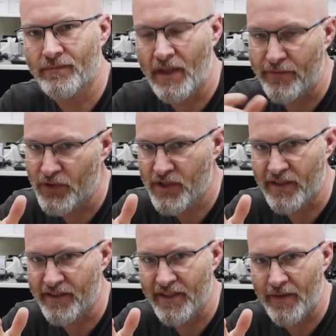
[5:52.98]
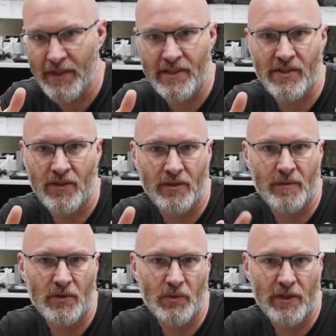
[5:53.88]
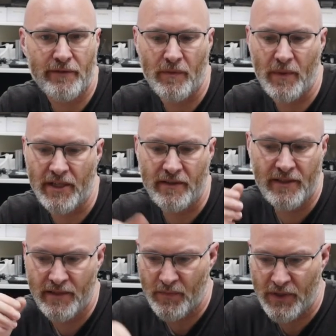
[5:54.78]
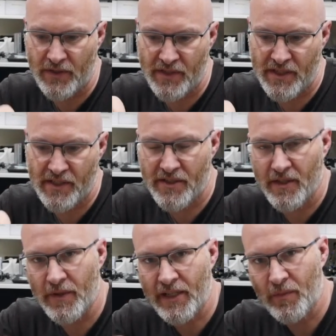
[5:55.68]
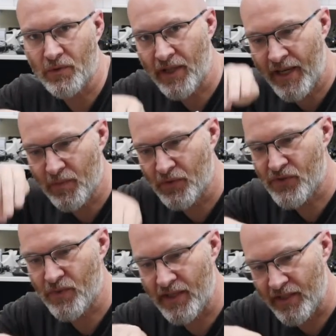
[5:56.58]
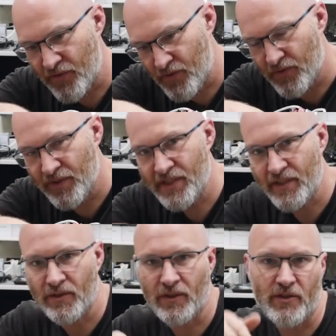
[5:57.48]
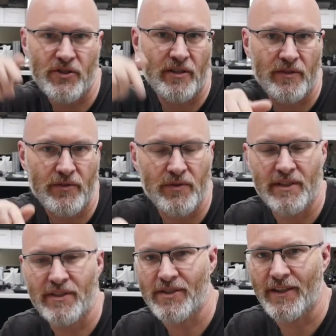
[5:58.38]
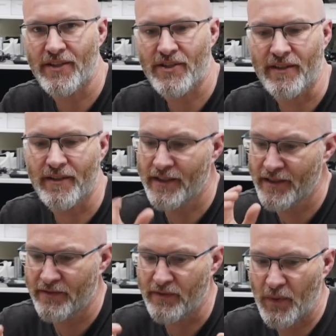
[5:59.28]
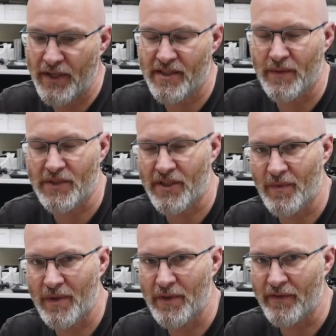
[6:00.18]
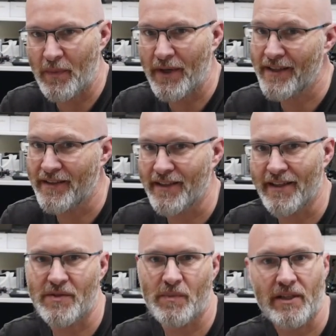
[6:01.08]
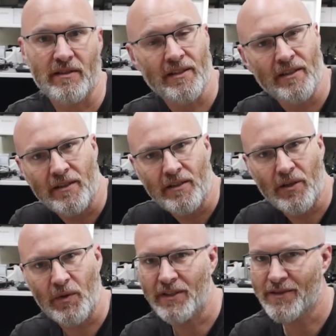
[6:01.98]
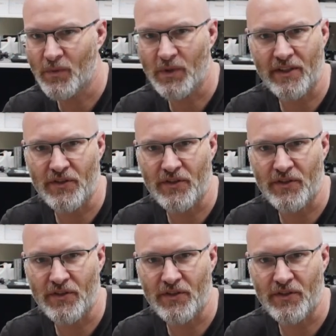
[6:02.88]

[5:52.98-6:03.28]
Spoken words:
Unfortunately, that means a whole lot more work for me because these thermocouple cables run in through this enclosure, through the insulation. Replacing them is going to be a bit of a pain in the ass, but oh well, we've got to